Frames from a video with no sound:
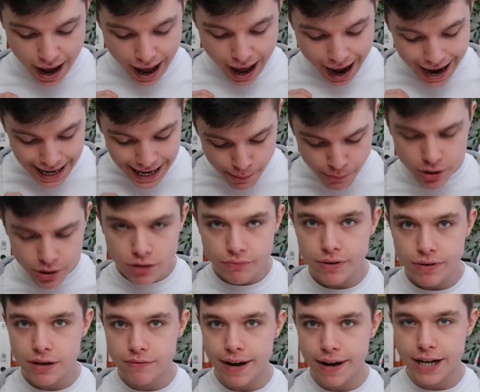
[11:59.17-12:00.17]
I am going to
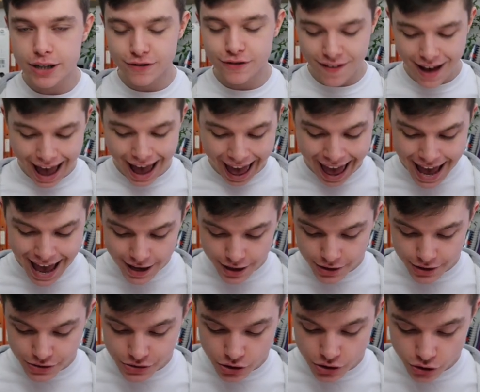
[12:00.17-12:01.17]
rearrange for
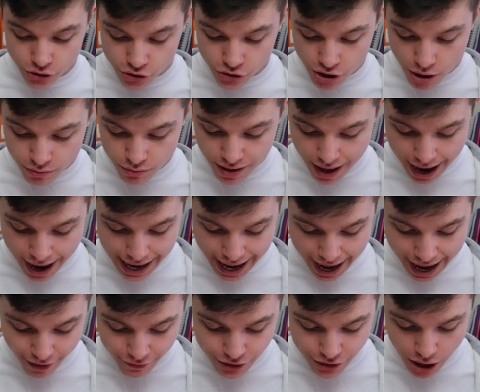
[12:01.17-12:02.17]
x so that I
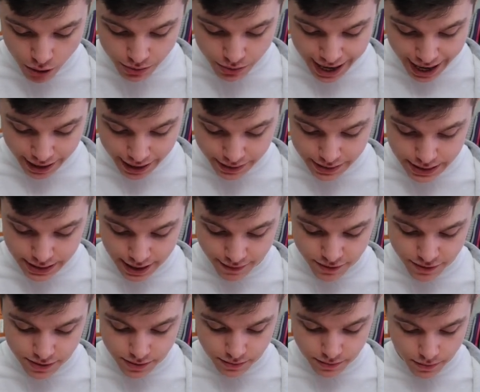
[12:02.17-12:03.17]
have no
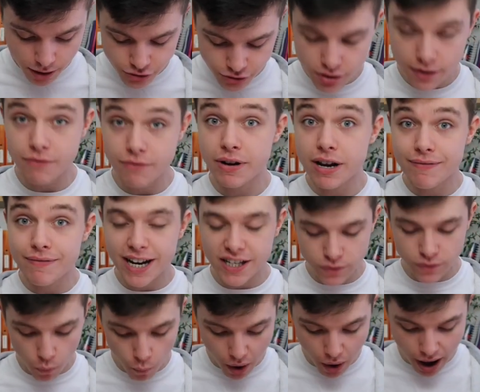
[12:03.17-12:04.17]
negatives, rearrange
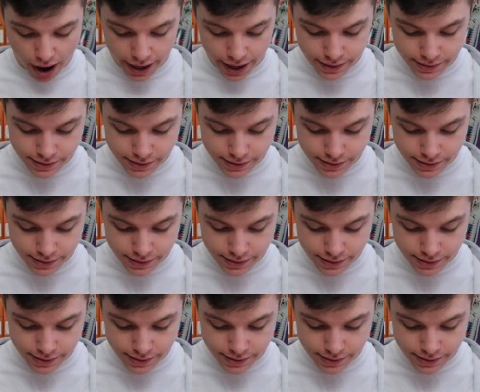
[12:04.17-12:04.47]
for y